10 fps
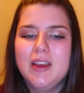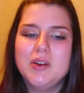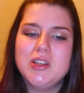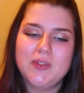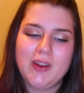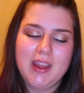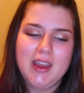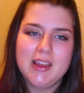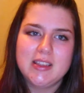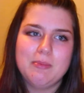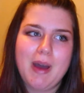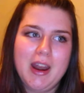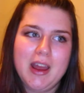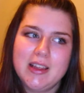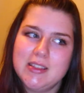which is funny because
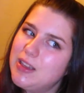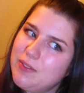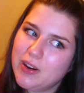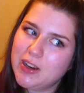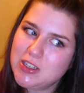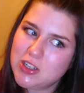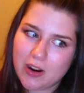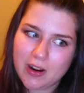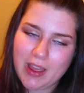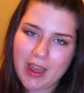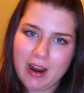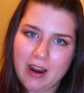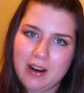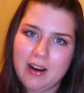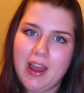Matt has like very dark
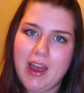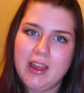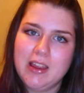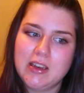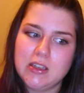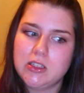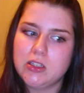hair and